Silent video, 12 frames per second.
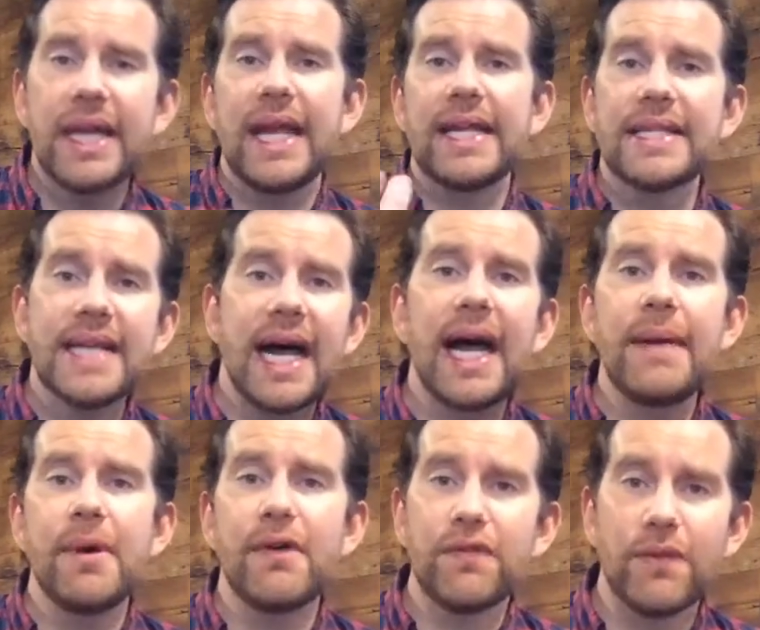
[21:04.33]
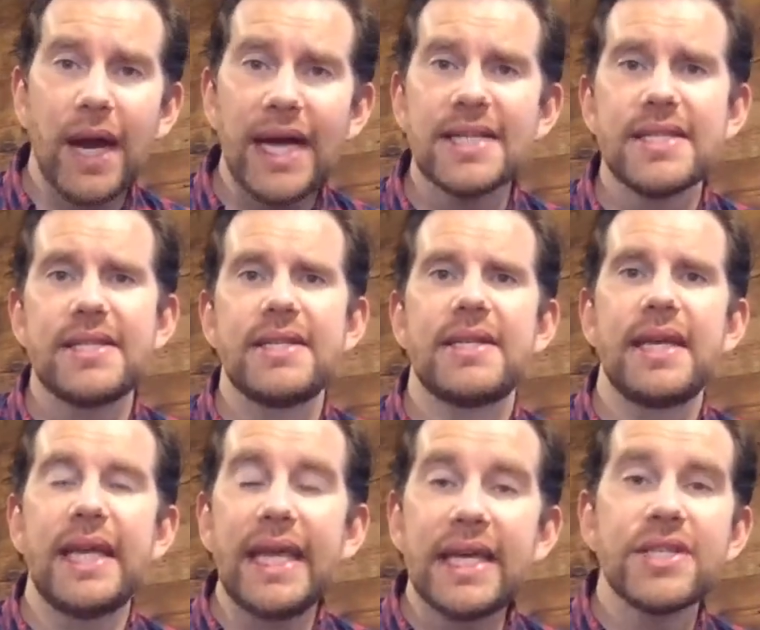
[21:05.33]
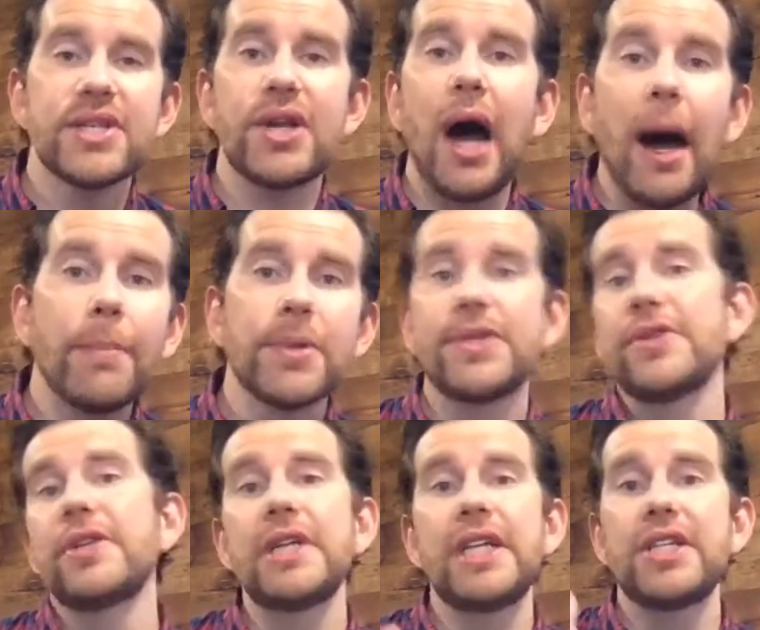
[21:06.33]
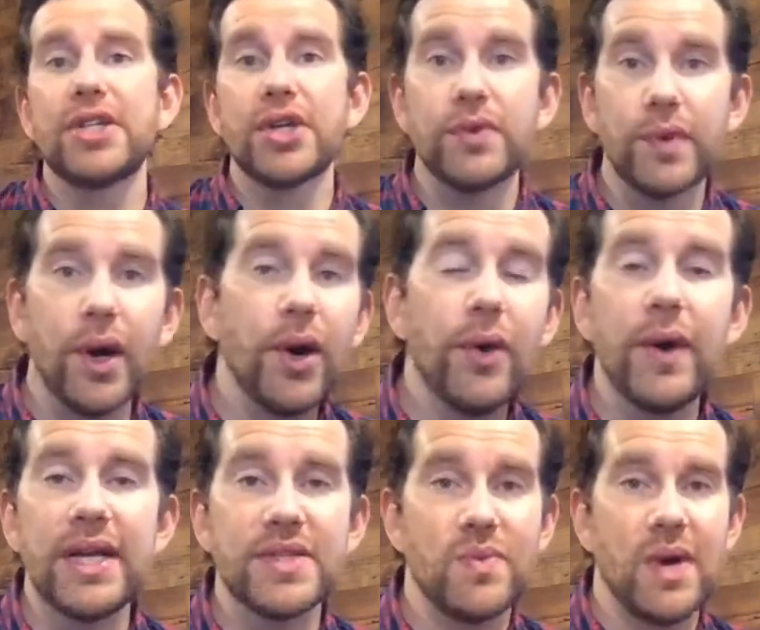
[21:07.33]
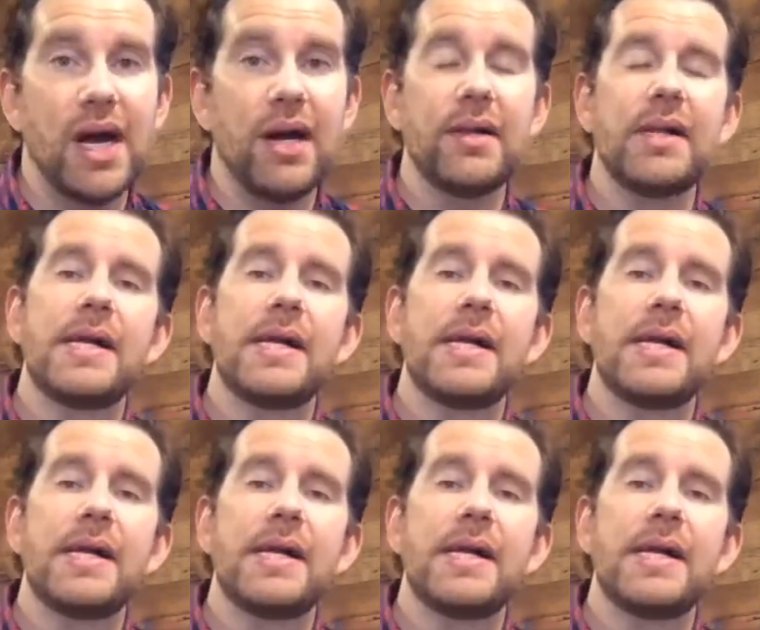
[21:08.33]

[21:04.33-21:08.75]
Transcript: and a time of rest, is an opportunity to grow as well.